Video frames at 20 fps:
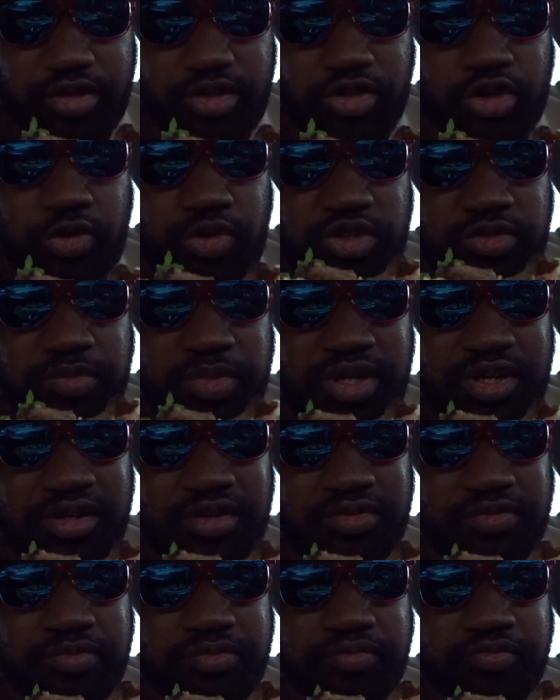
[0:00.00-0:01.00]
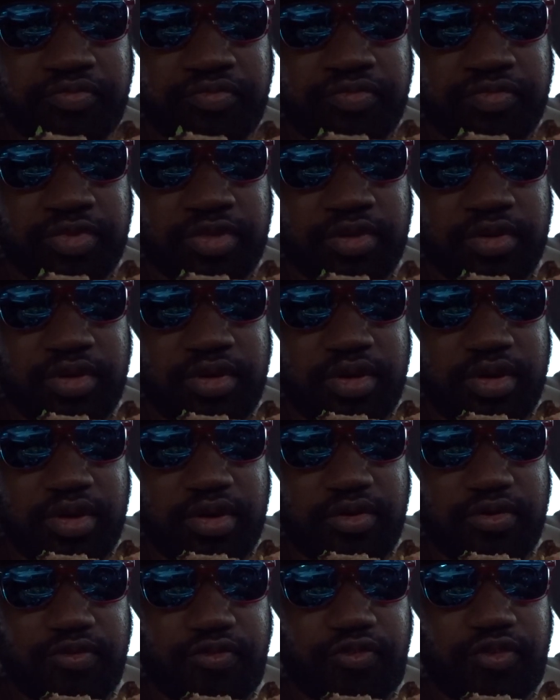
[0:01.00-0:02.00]
the newest meat,
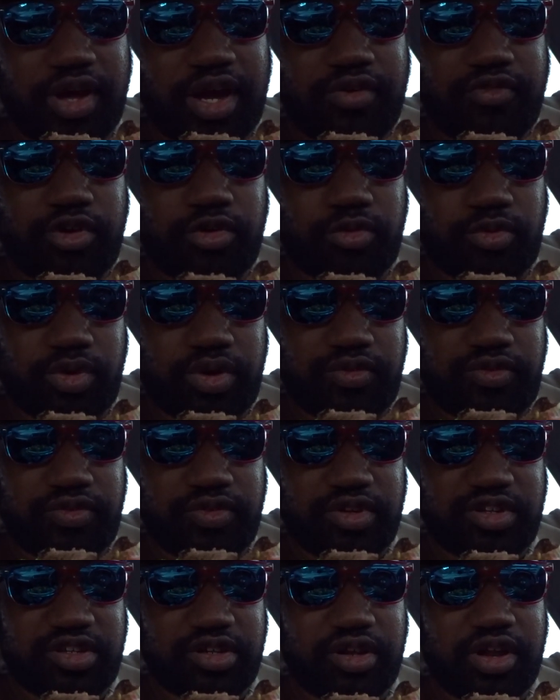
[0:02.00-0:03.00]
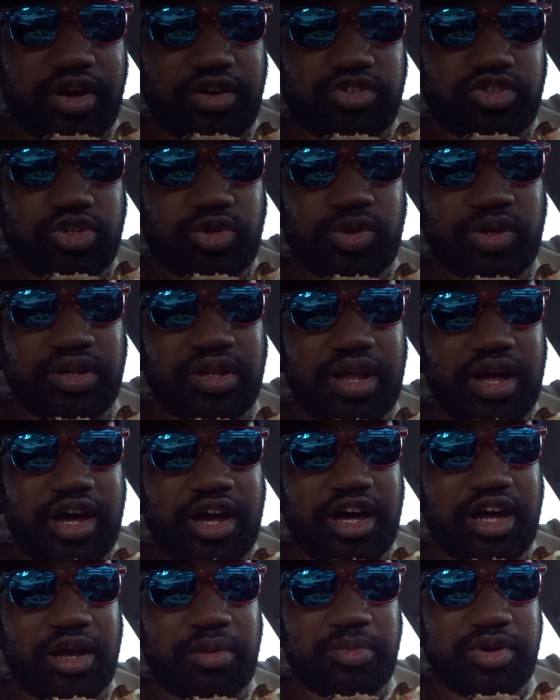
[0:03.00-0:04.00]
flavored with cilantro and
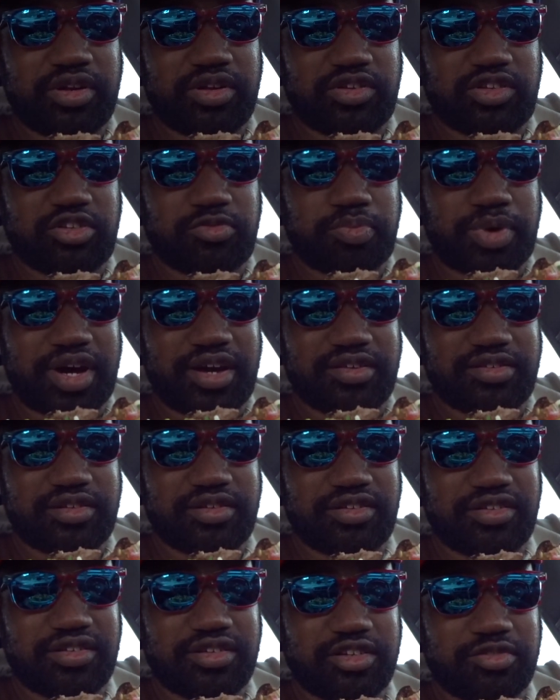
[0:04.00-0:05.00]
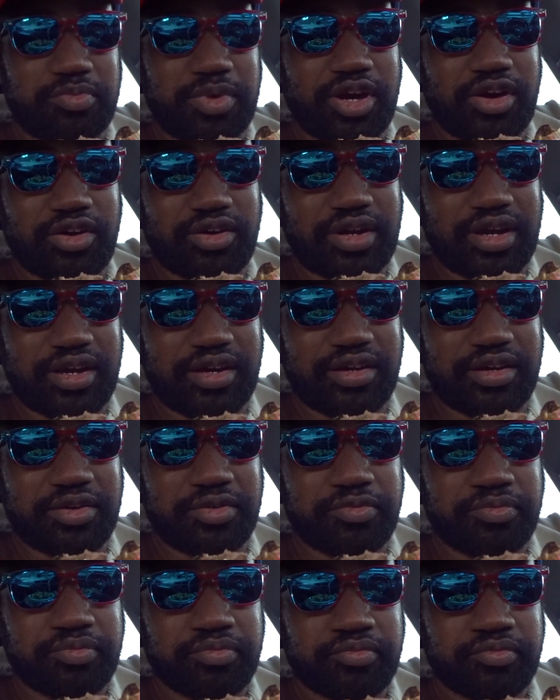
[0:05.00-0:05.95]
lime and its spices. It's marinated.